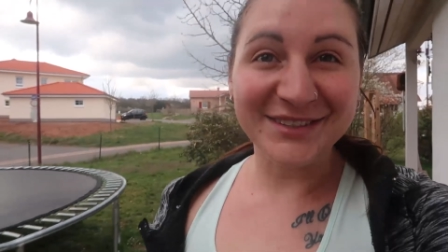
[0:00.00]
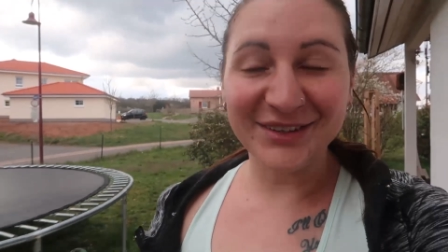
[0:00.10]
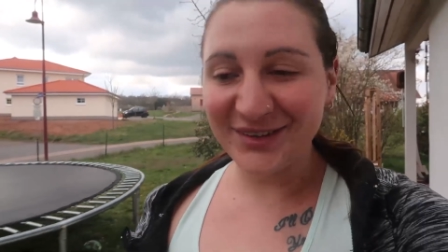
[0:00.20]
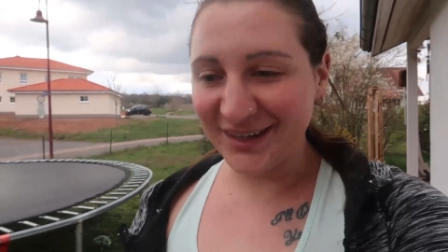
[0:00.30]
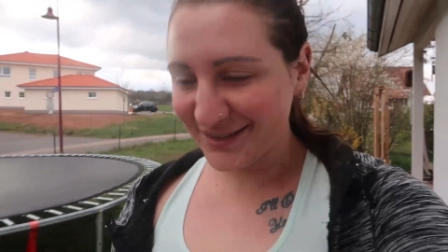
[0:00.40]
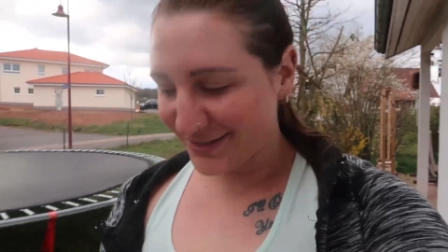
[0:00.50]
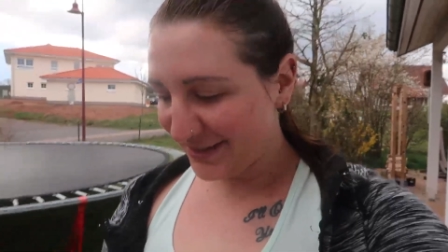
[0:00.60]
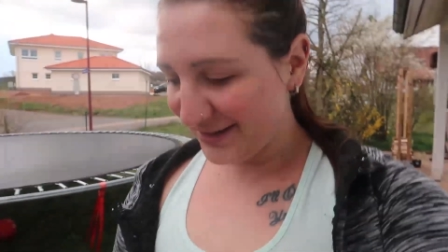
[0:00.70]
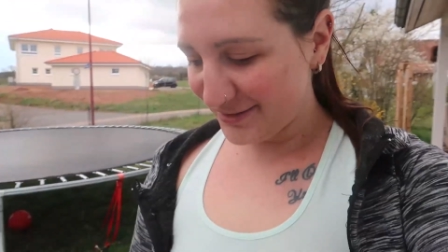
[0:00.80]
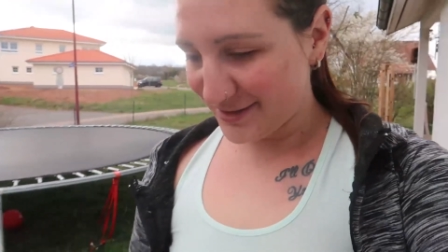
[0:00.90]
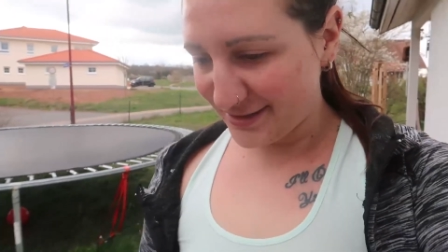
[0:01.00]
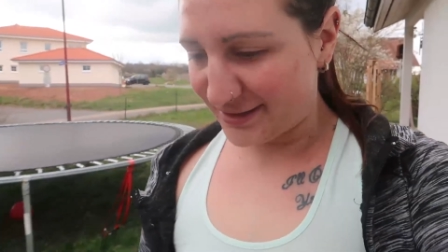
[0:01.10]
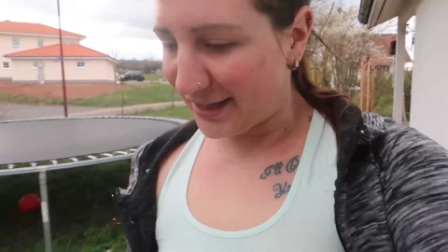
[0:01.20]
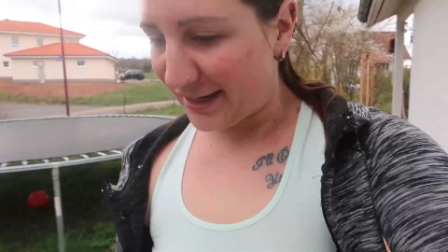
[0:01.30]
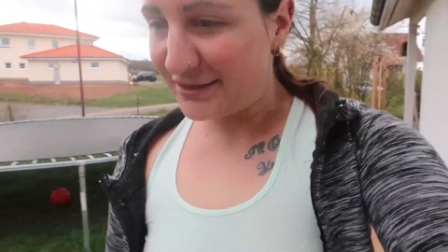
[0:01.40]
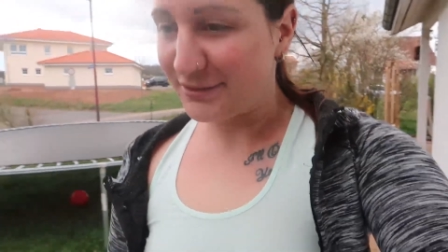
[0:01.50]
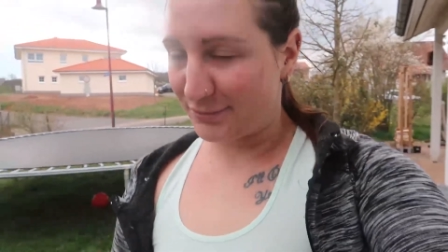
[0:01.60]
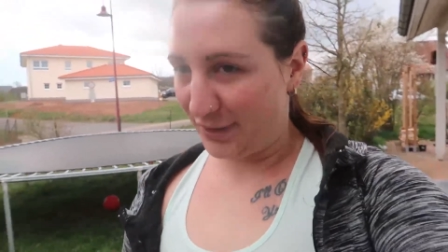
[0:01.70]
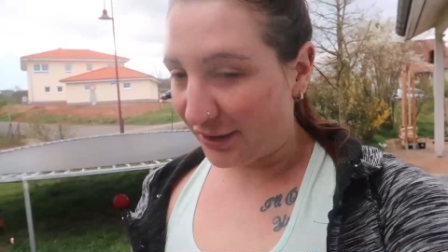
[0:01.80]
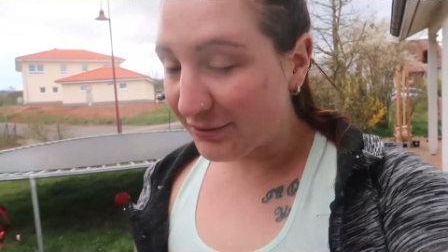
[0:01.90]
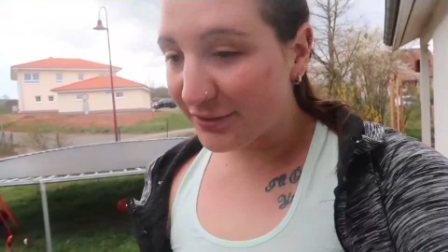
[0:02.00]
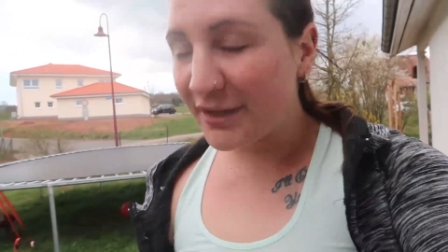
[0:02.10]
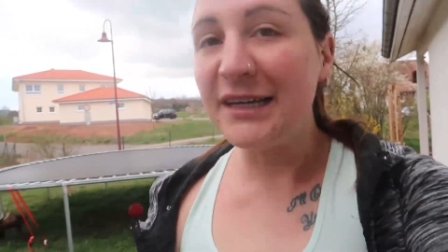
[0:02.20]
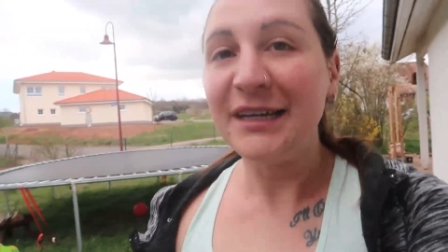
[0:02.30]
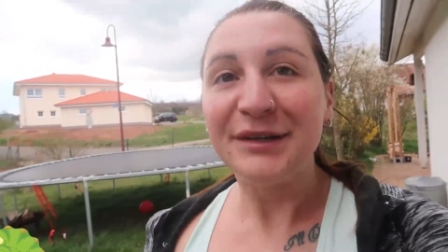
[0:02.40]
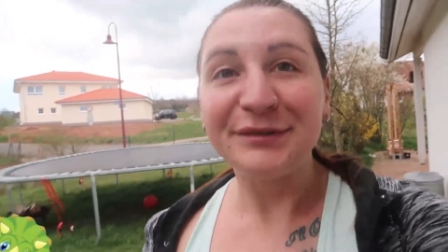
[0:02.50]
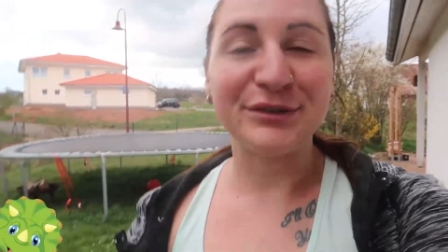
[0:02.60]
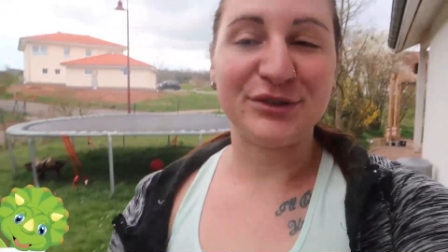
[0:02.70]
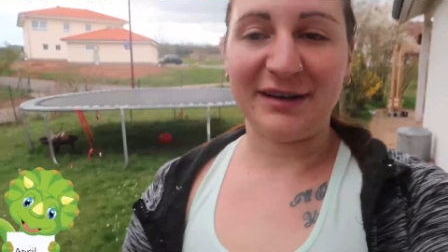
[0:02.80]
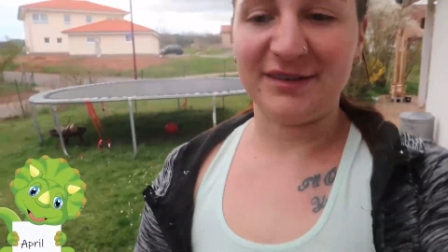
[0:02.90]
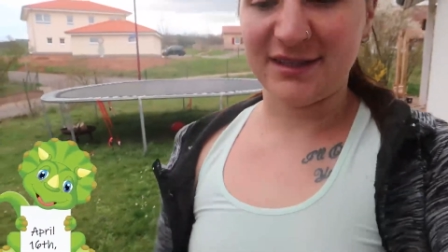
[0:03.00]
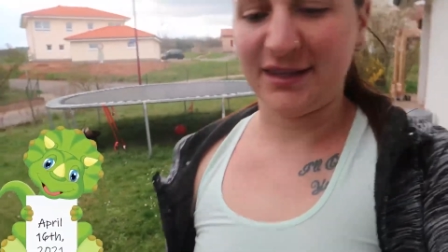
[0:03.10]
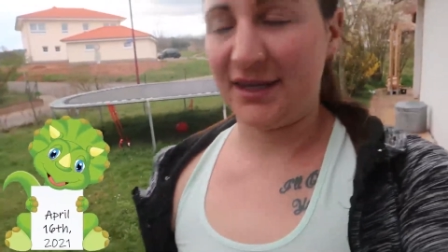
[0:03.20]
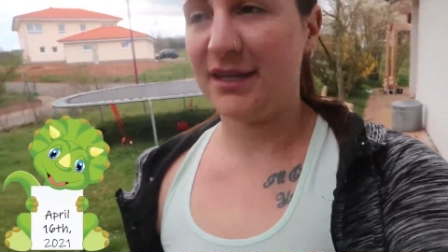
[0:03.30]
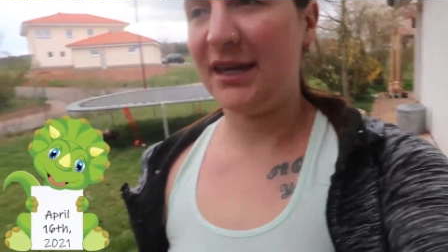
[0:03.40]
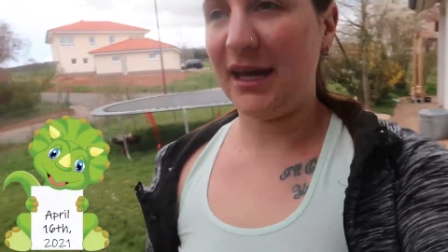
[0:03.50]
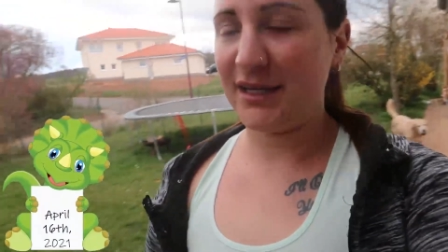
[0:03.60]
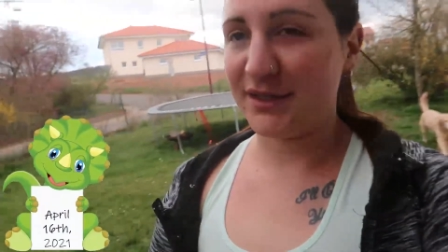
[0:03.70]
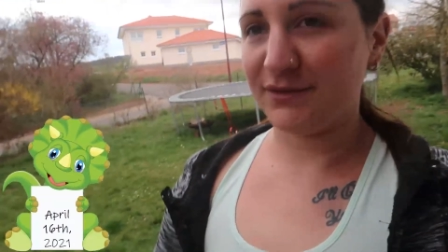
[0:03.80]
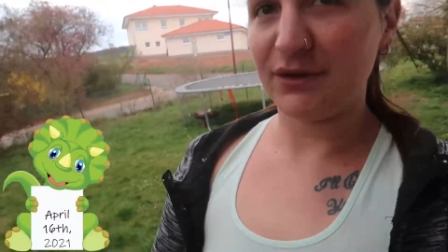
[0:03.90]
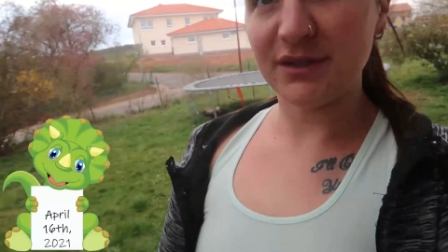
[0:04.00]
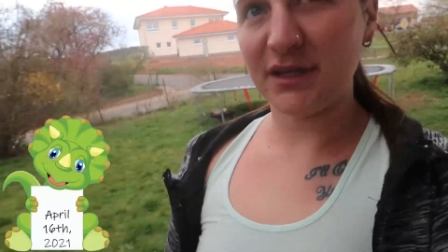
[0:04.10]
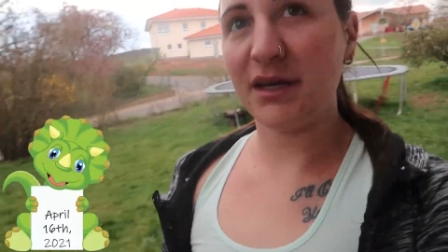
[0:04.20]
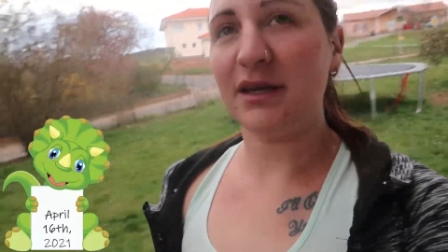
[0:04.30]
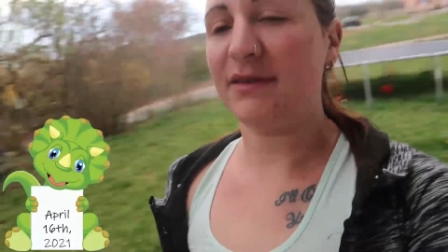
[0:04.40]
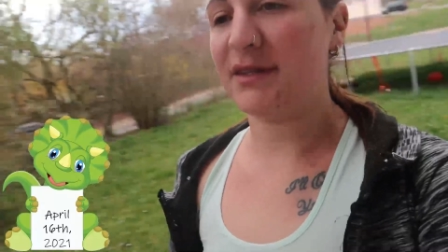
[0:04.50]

So yesterday was kind of rough for Travis, I think. He had his first day of